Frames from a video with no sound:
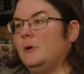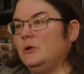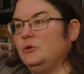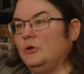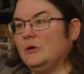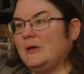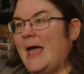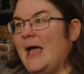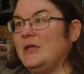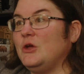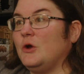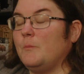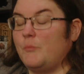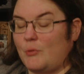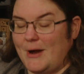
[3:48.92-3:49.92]
to look at
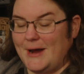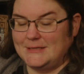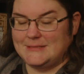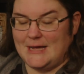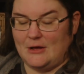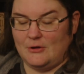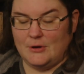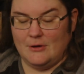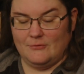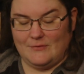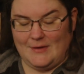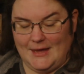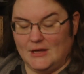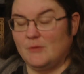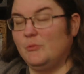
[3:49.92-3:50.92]
your breakdown of
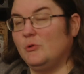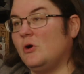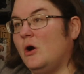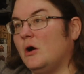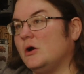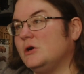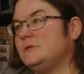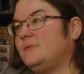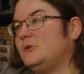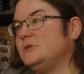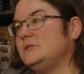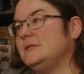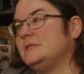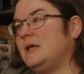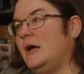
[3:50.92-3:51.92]
inkable cards
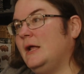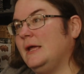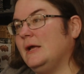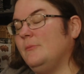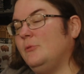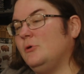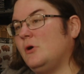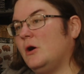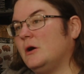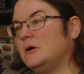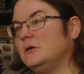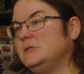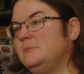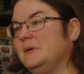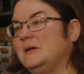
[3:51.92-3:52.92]
versus uninkable
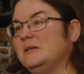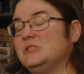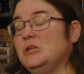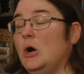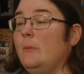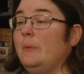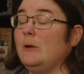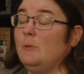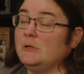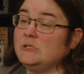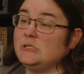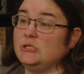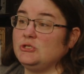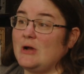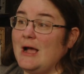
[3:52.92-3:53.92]
cards, because nobody wants
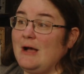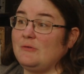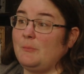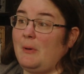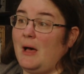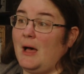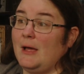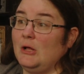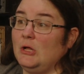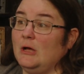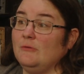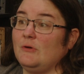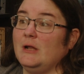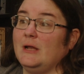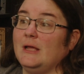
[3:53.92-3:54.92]
to draft a pile
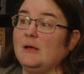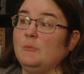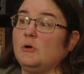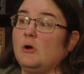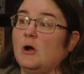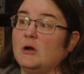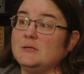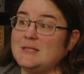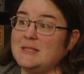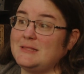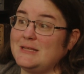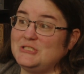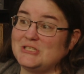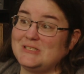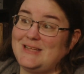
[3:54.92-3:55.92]
of uninkable cards that
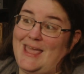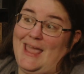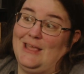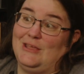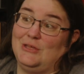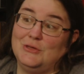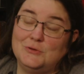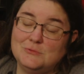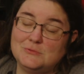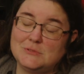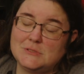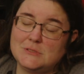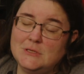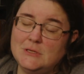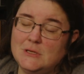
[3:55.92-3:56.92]
they just can't
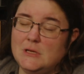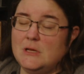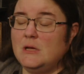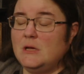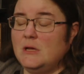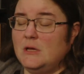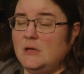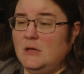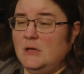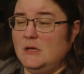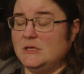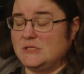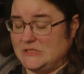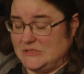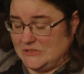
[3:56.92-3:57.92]
use.
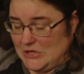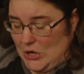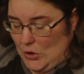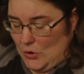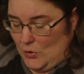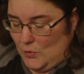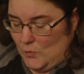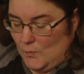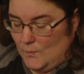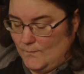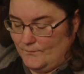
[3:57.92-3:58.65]
So,